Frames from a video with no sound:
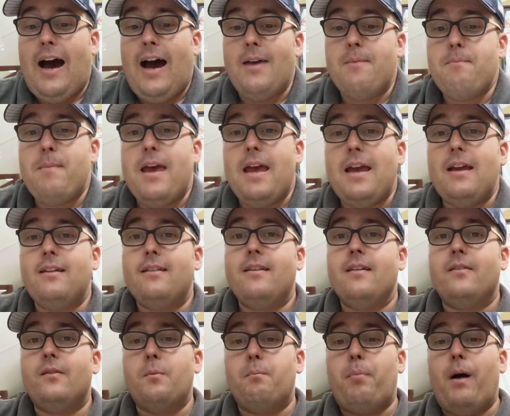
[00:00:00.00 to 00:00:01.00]
I made
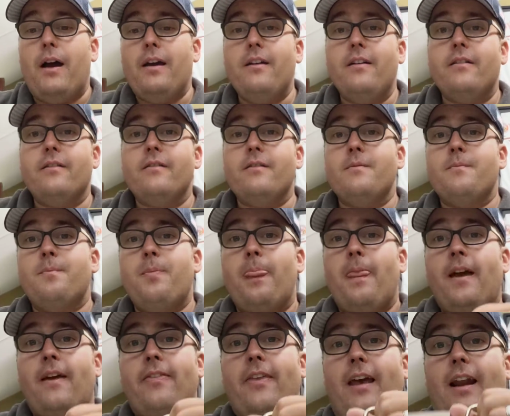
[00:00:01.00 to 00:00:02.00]
this binder
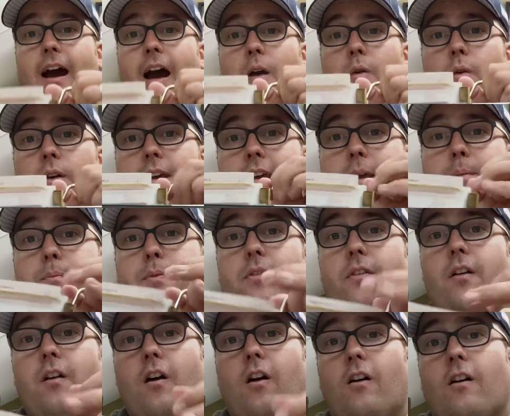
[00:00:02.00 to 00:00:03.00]
that I would keep in
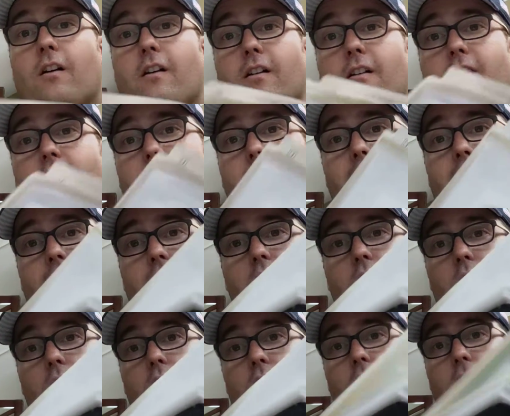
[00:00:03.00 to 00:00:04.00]
the car and
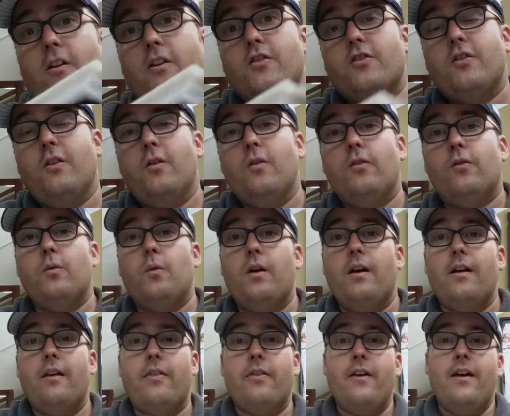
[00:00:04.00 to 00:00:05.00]
go to car shows
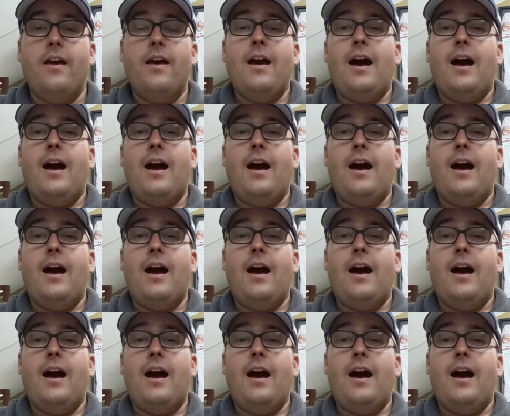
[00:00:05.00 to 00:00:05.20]
with.